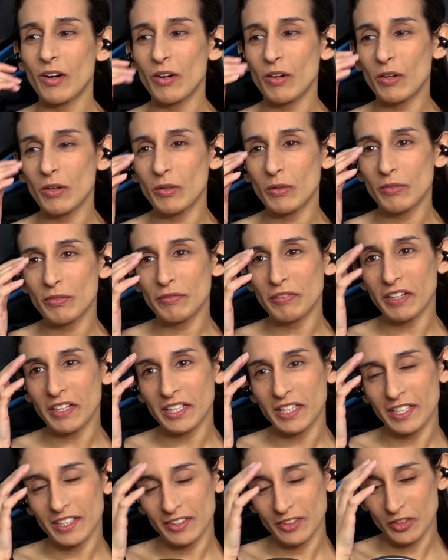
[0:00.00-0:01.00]
Oh
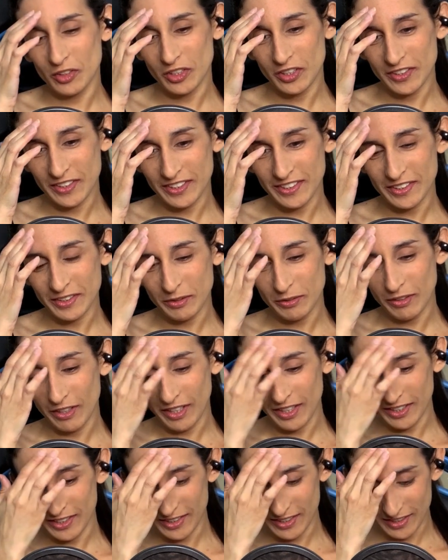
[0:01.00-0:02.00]
fucking Jesus
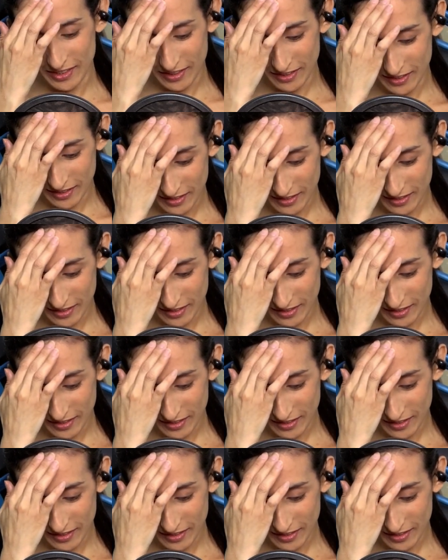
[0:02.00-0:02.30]
Christ.